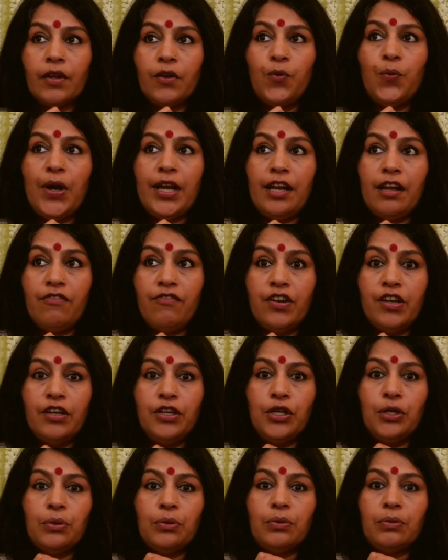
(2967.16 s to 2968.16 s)
Whenever
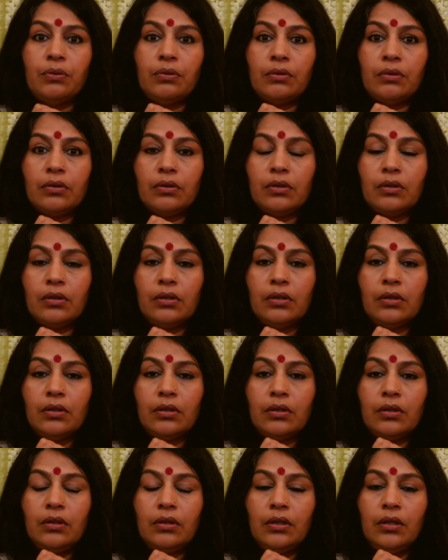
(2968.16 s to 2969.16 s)
you
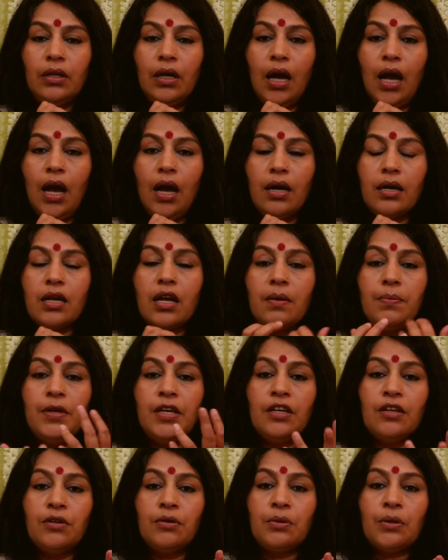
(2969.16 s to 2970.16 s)
are
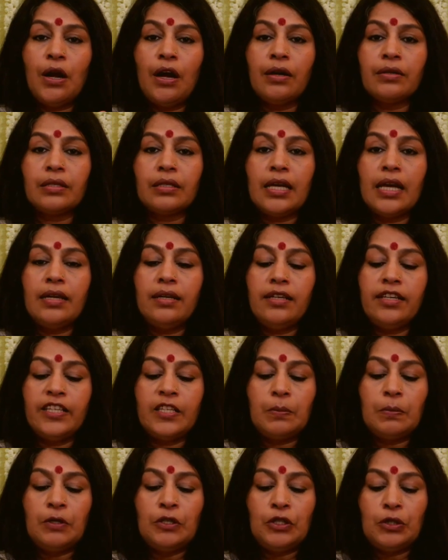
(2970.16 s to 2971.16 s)
coming across any
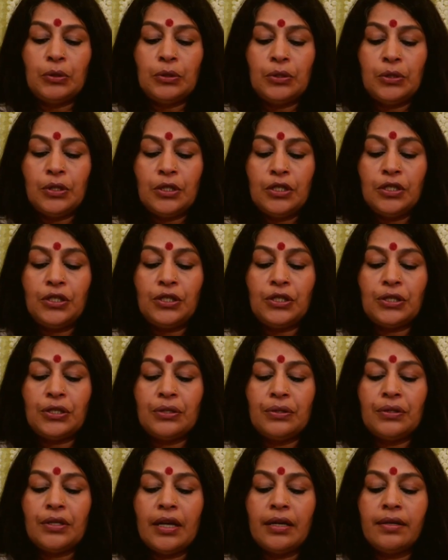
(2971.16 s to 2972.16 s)
spiritual
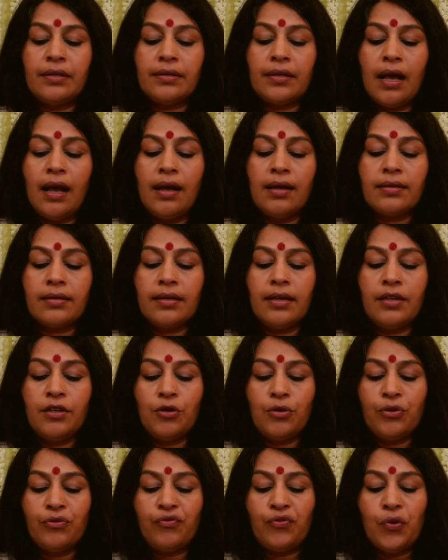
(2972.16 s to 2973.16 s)
tradition that is asking
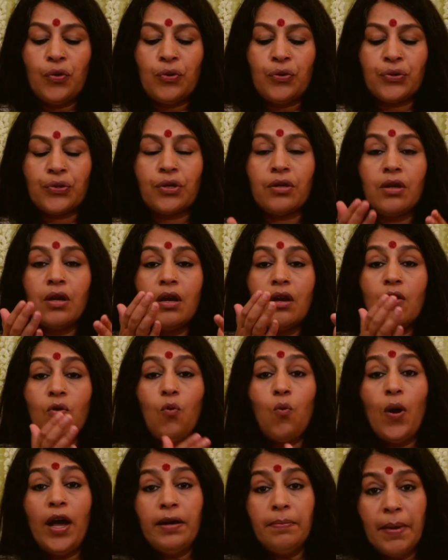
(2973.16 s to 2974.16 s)
you to focus on
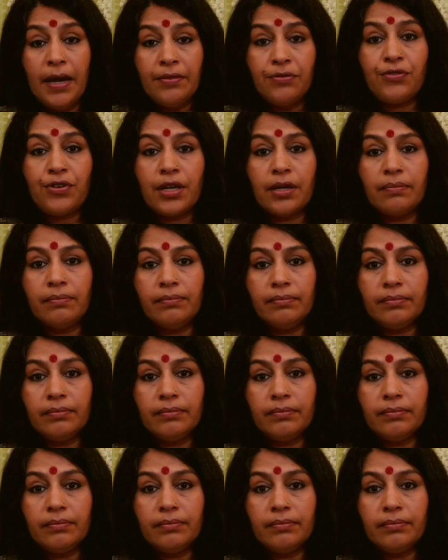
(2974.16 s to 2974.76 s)
one mantra,